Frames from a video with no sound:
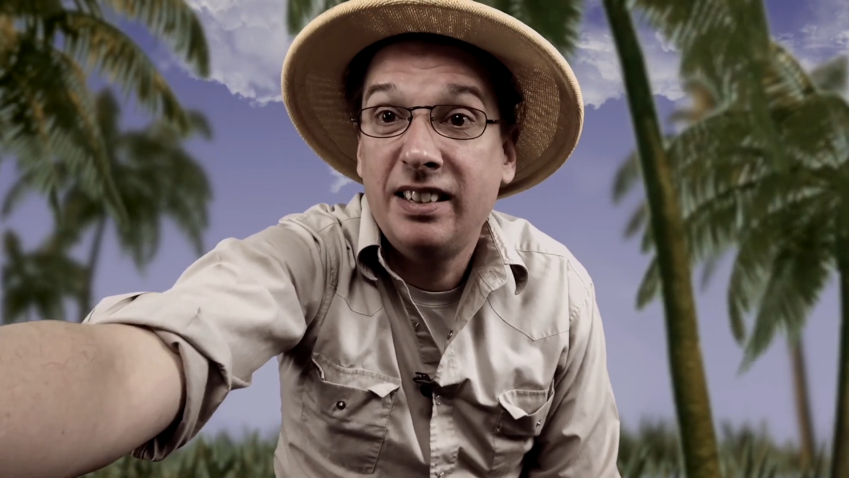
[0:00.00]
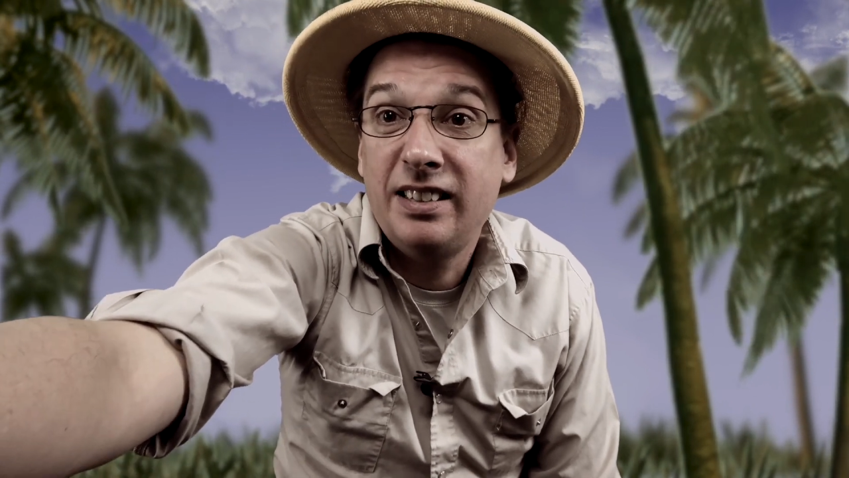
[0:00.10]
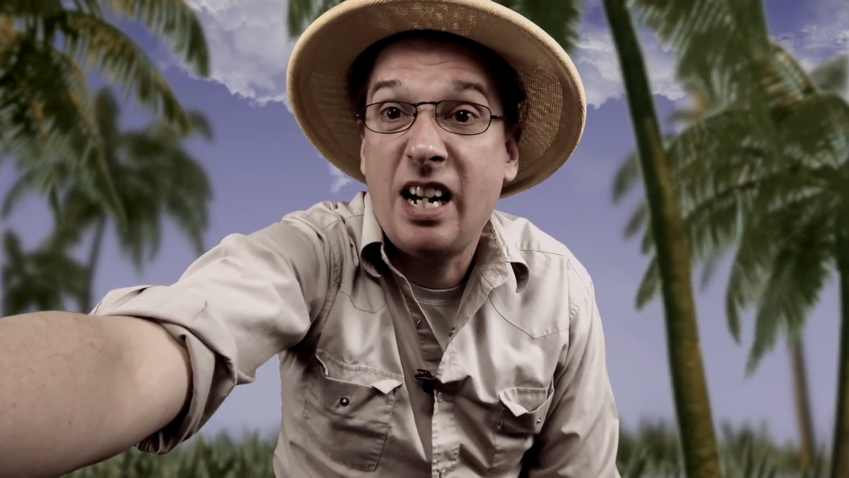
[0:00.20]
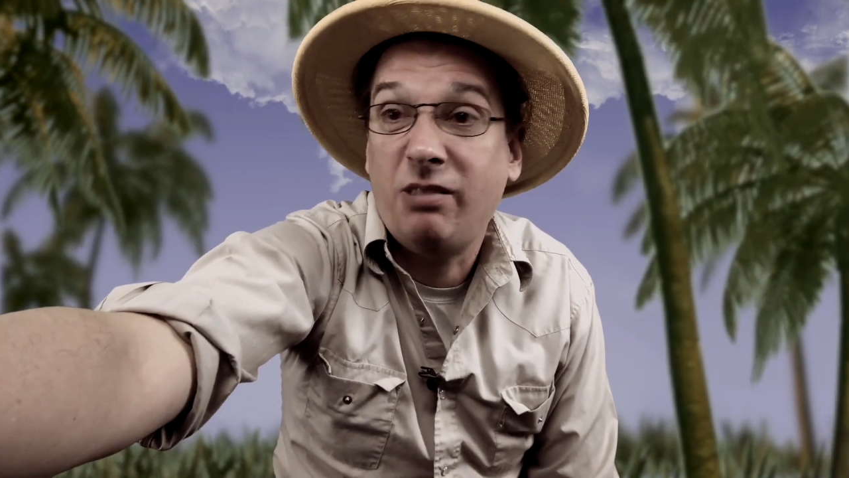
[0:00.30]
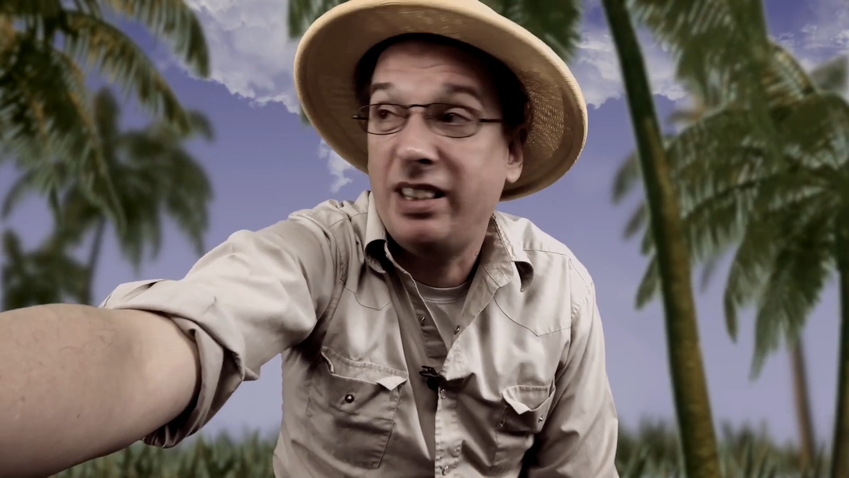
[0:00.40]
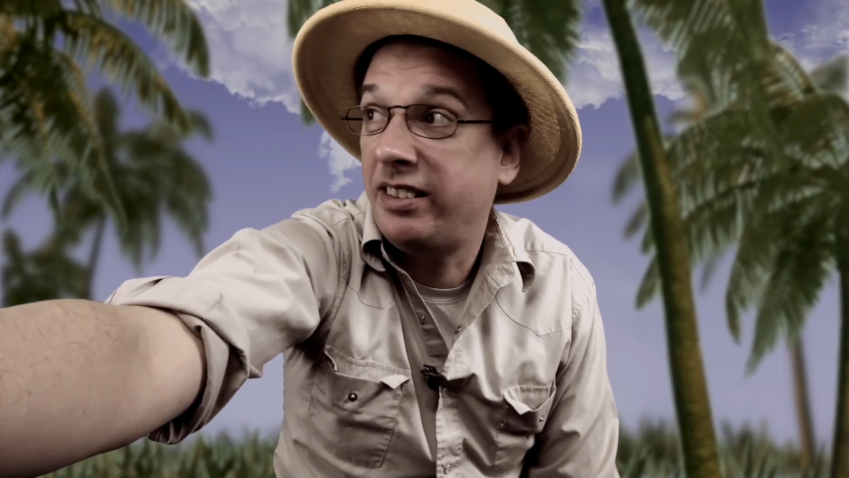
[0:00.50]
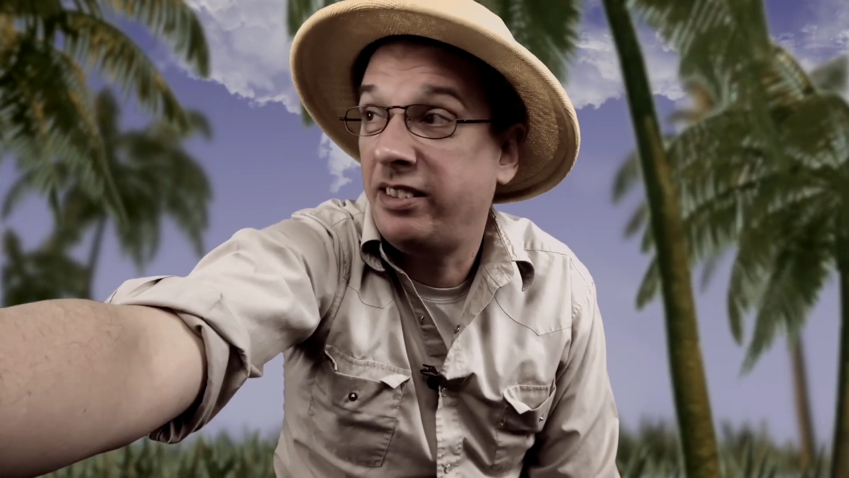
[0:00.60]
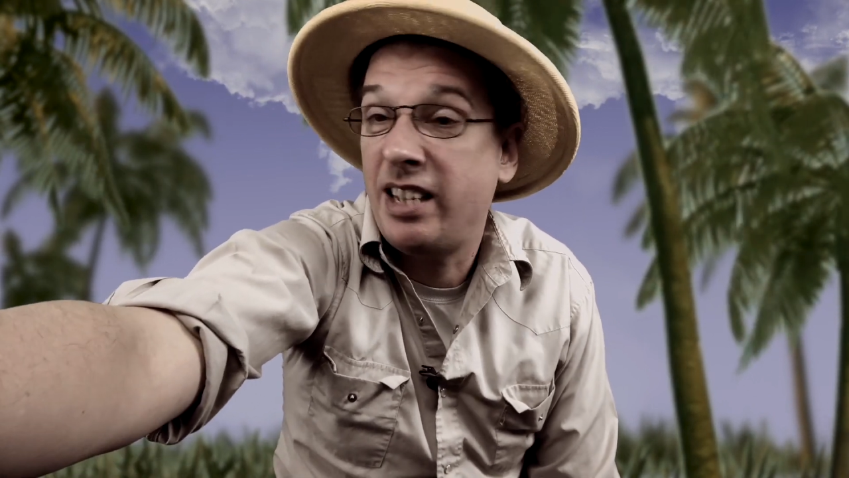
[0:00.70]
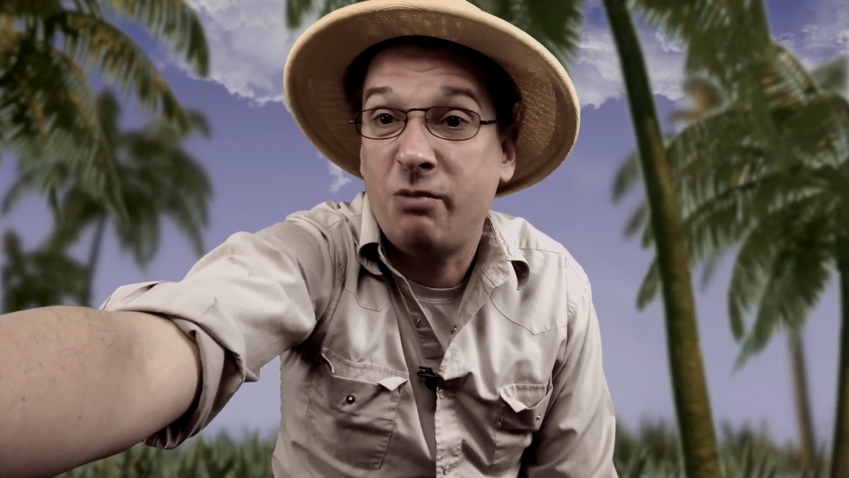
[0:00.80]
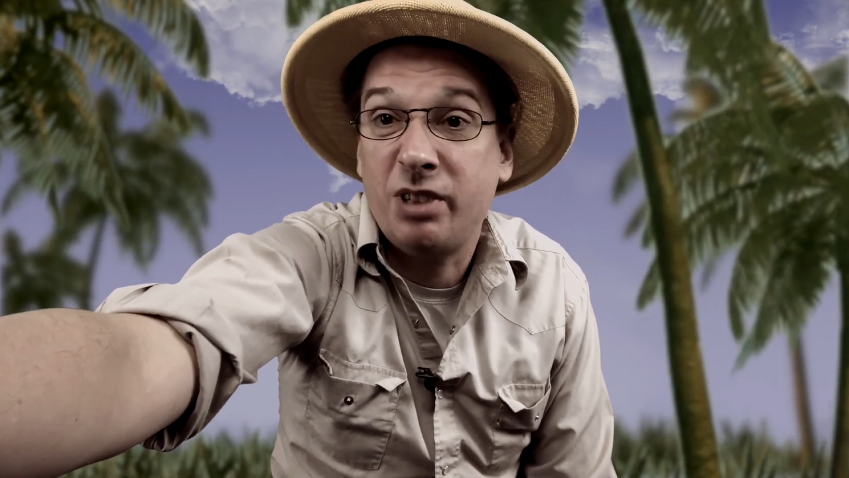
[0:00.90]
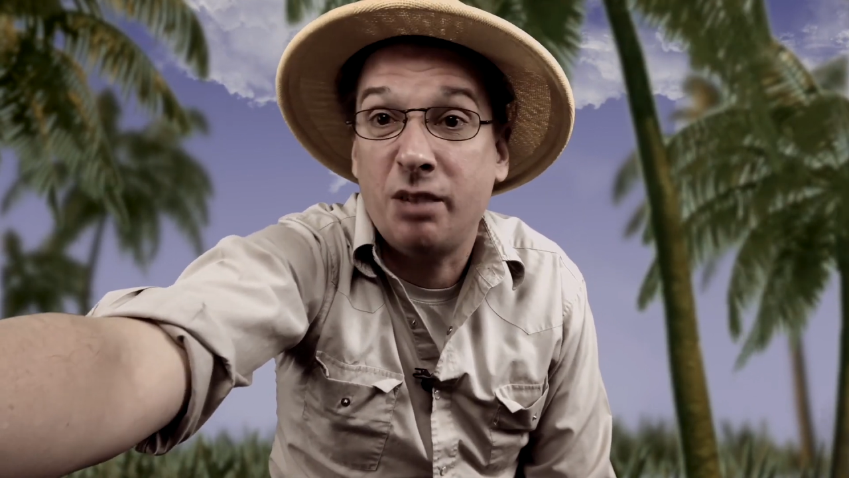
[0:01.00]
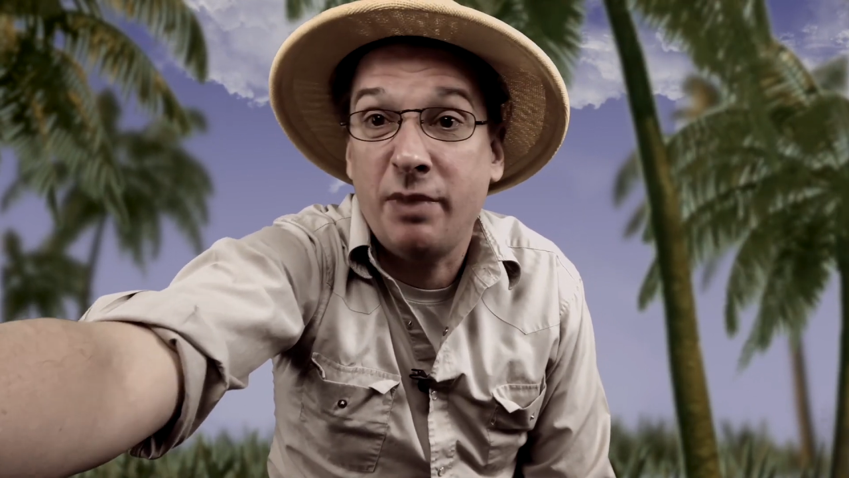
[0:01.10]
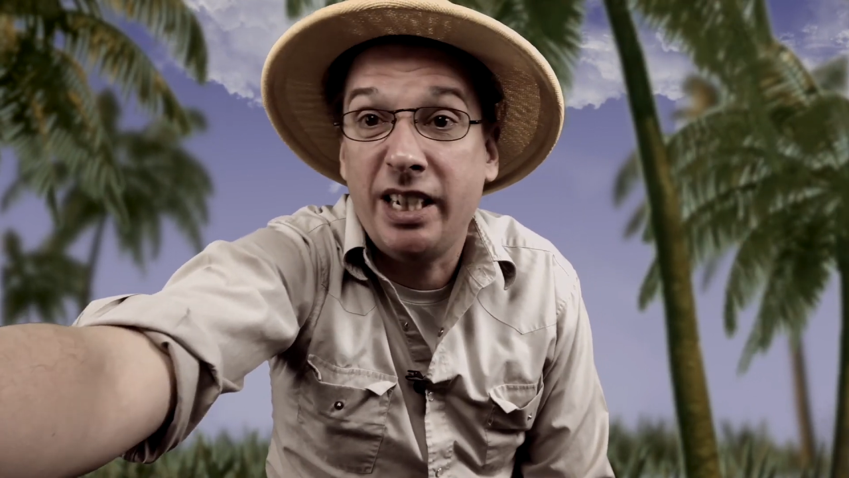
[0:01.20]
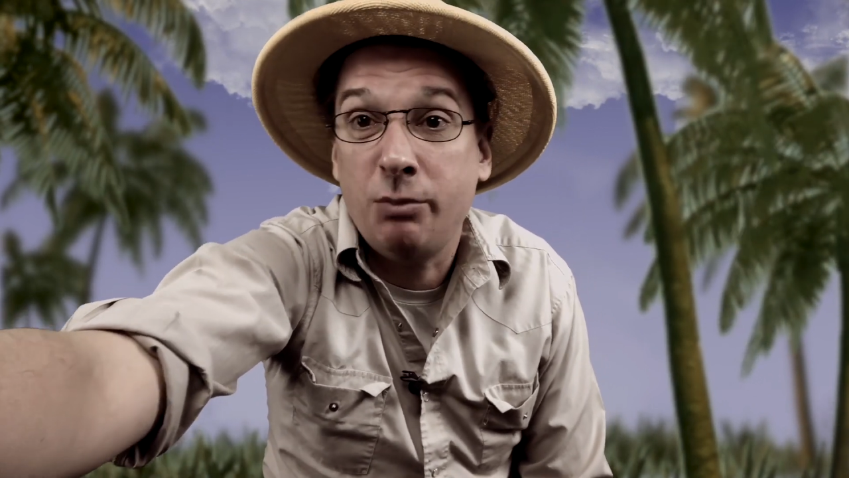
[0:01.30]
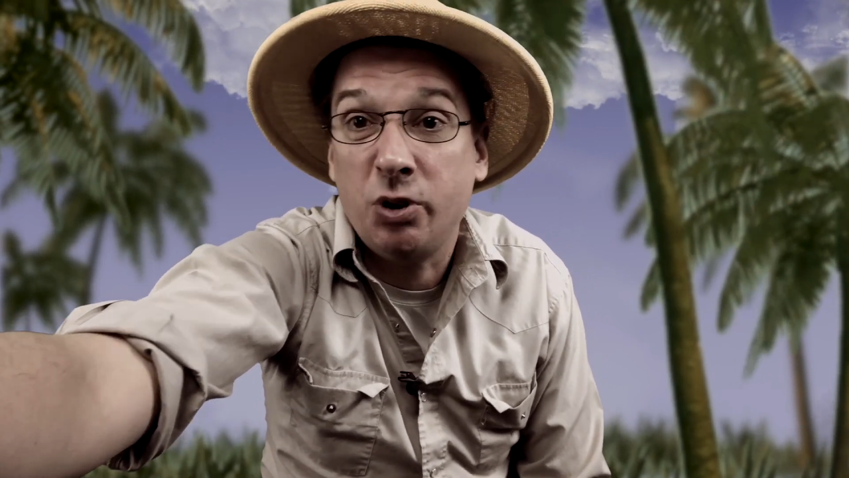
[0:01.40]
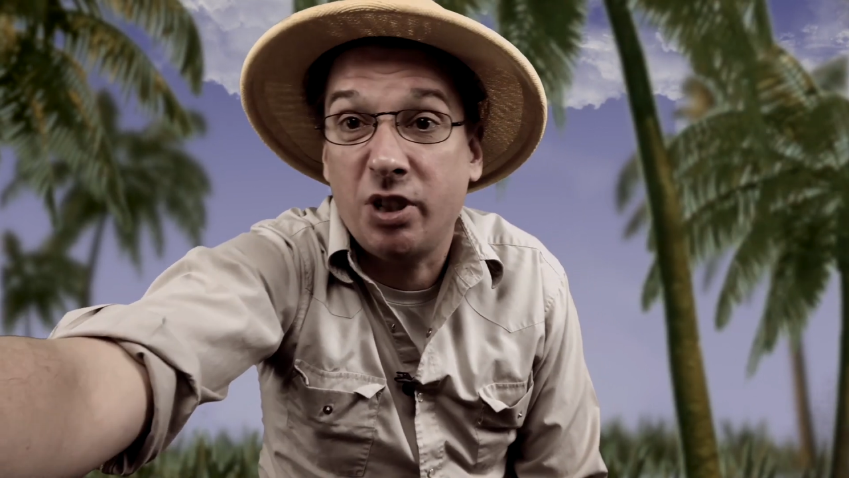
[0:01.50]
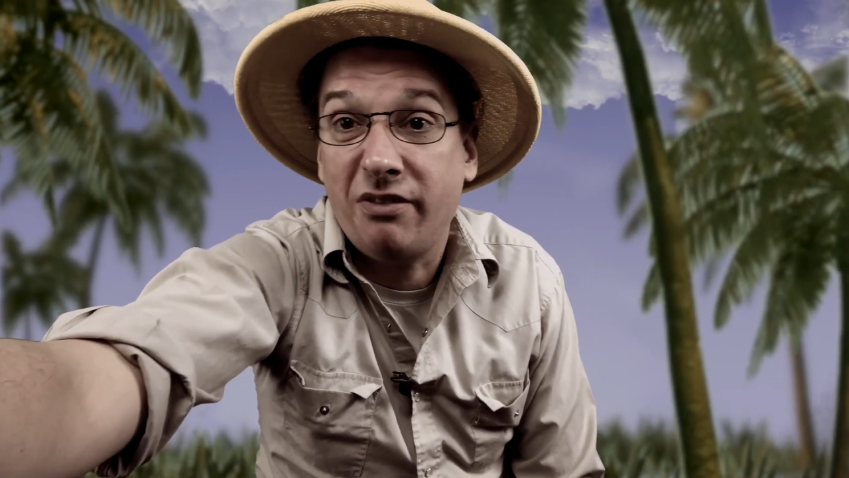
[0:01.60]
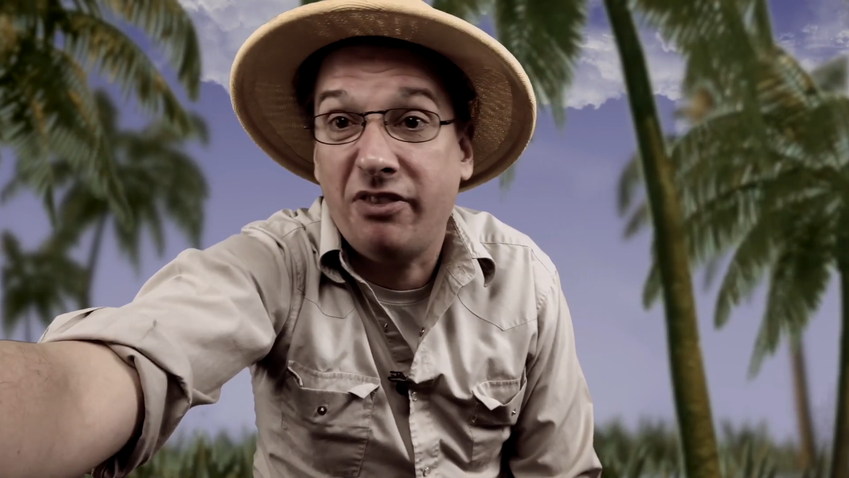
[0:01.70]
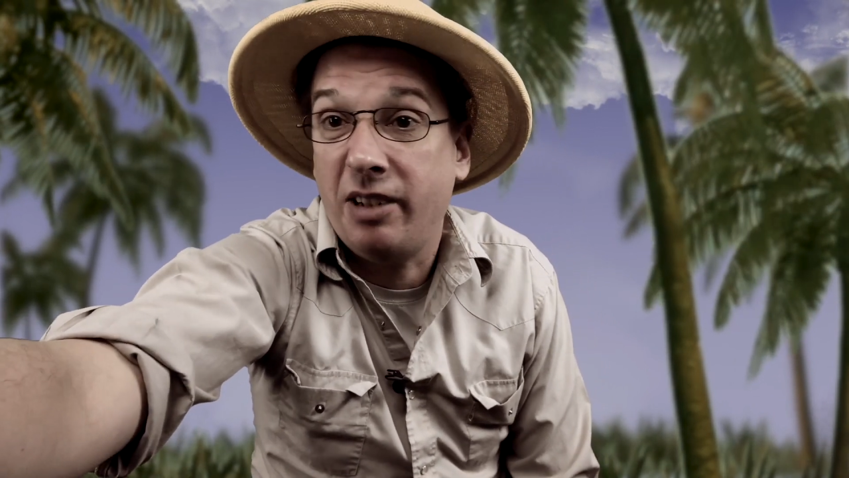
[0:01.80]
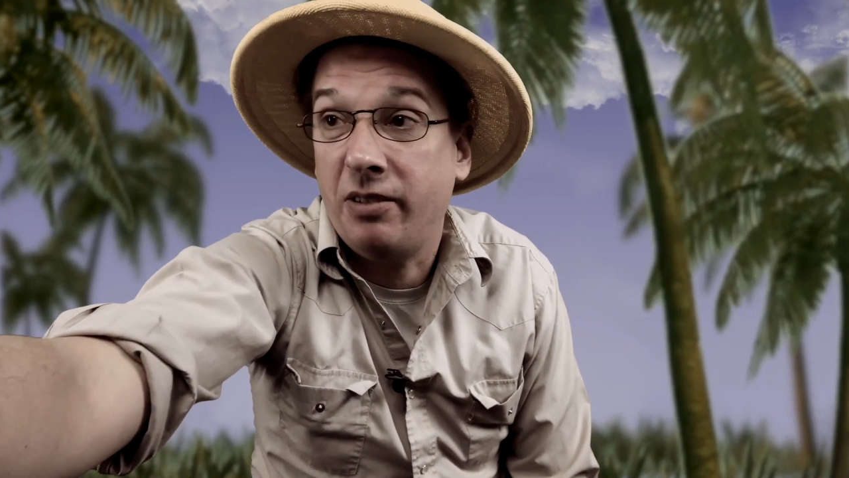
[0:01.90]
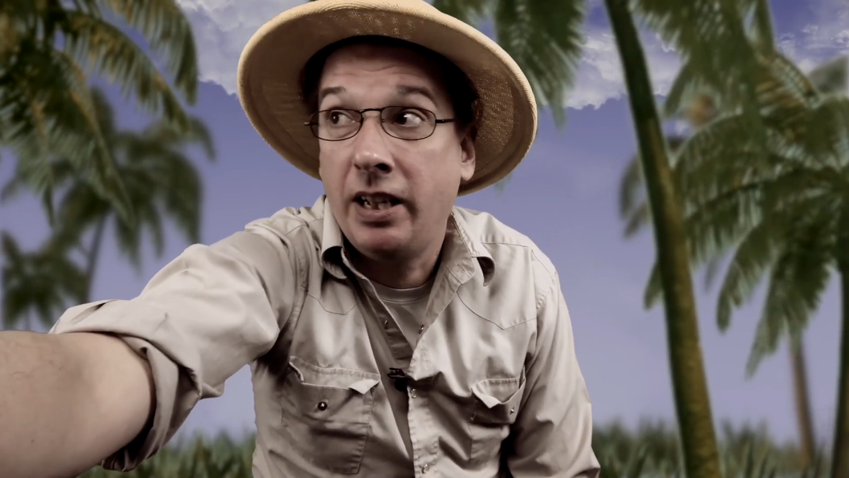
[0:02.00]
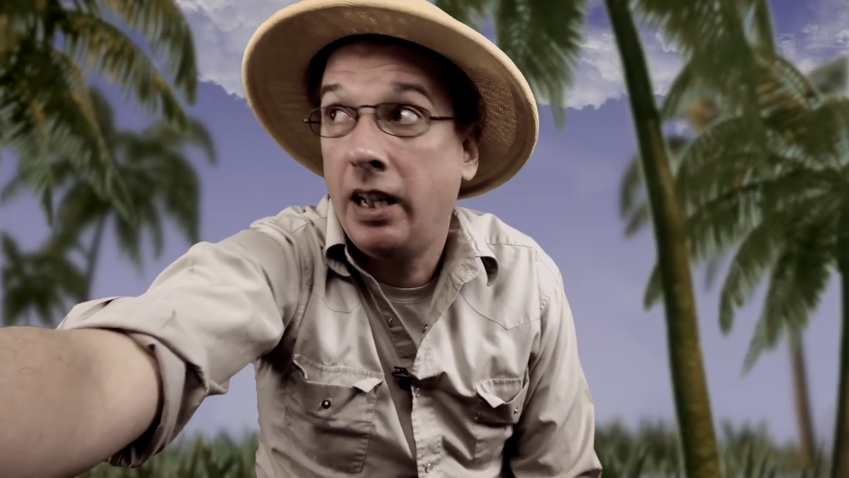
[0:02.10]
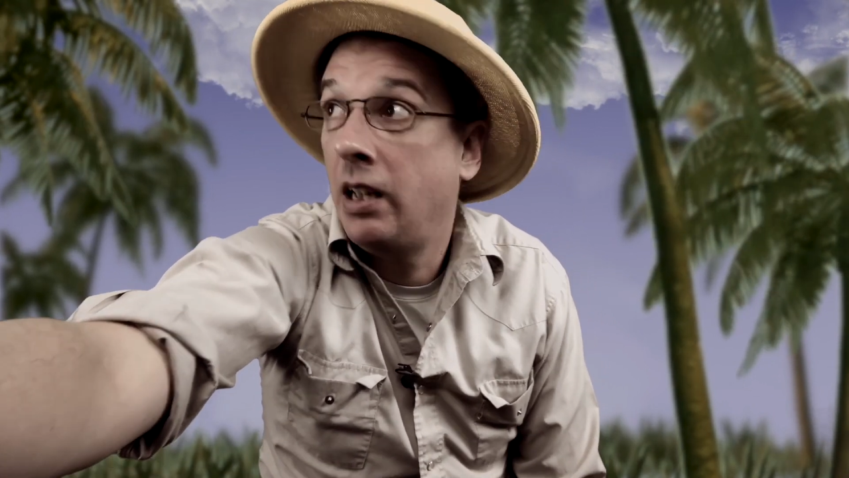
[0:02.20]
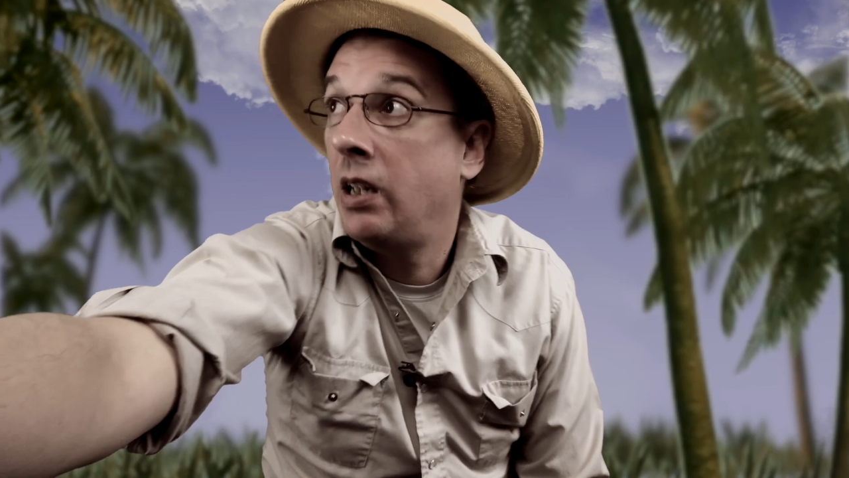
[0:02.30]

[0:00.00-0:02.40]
So, let's start out with some hey, animals. Hey, Darryl, let me borrow your